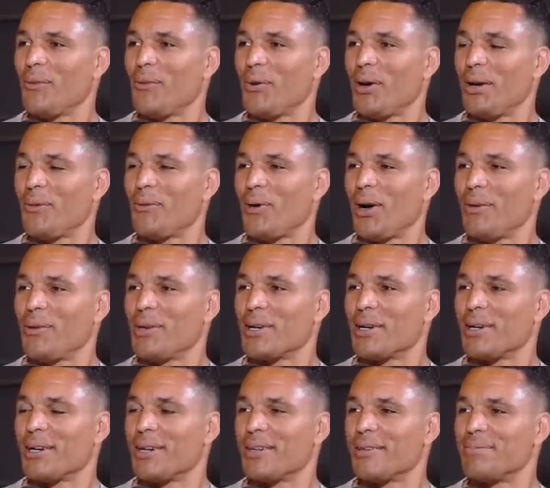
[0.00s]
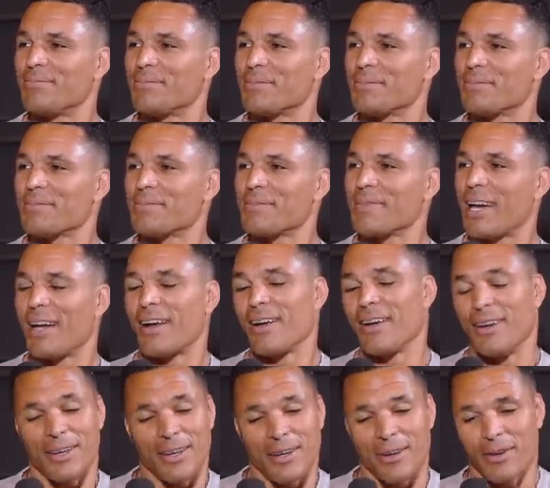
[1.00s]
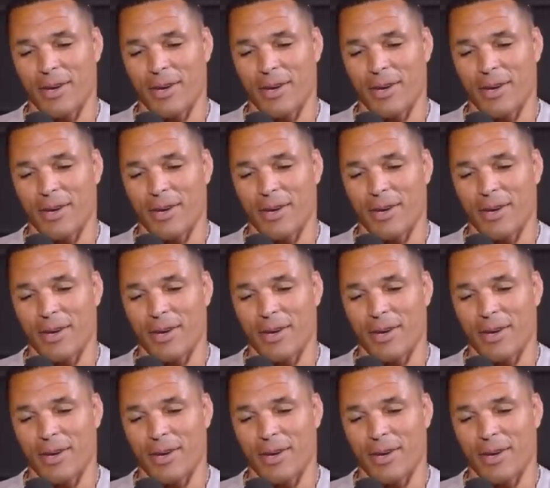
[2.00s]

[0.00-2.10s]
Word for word: why, why would a... I don't know.